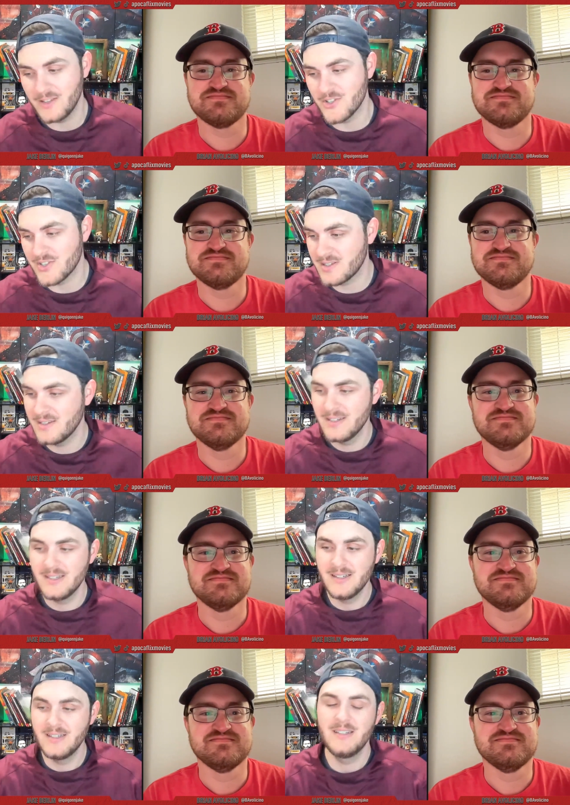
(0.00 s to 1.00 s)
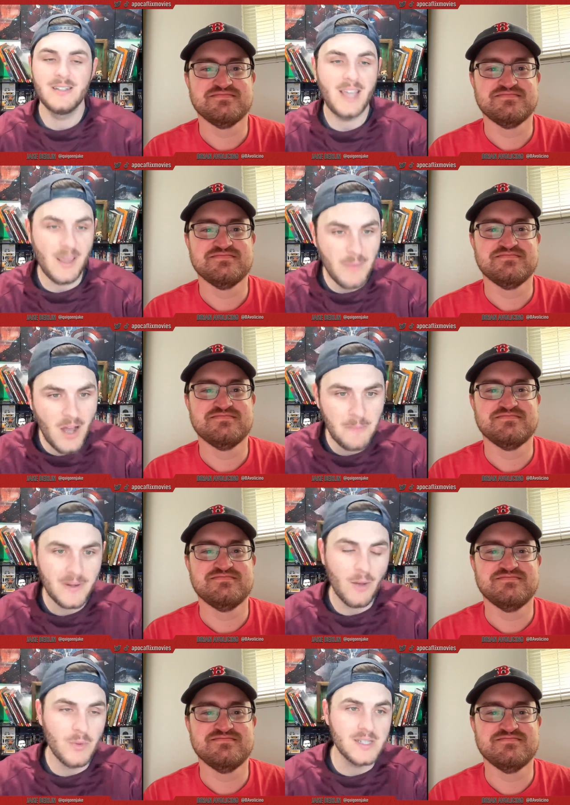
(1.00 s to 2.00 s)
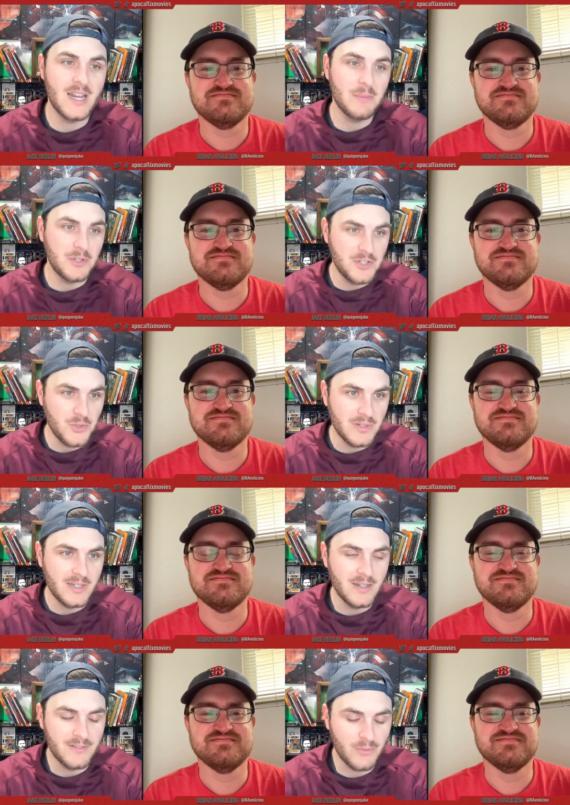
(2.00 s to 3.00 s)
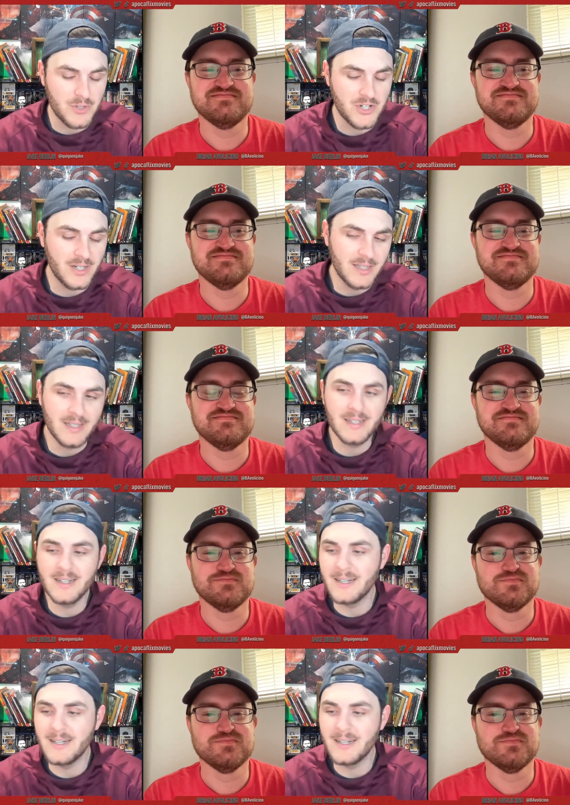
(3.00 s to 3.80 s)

Speaker 1: just came up, and I wasn't able to do it, unfortunately.